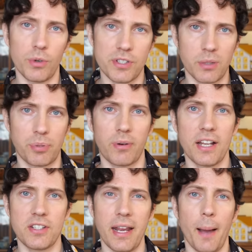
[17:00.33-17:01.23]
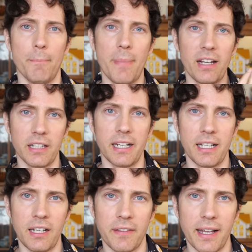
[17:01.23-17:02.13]
was suppressing
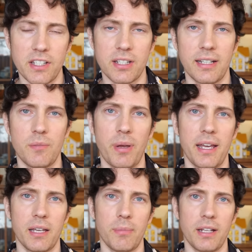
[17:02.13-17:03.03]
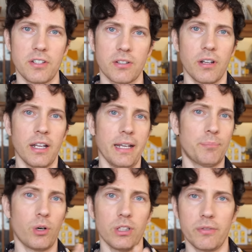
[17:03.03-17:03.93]
melanin, that skin pigment
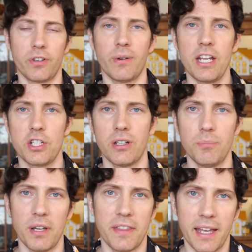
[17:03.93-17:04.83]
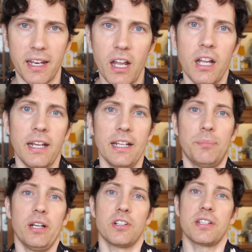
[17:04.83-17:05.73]
proliferation, but then it
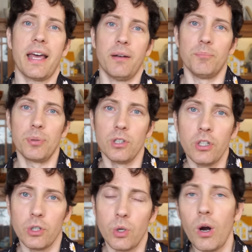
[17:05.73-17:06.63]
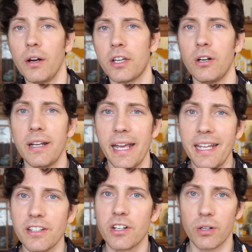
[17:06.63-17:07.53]
appears that blue could
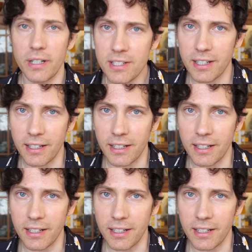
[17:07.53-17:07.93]
increase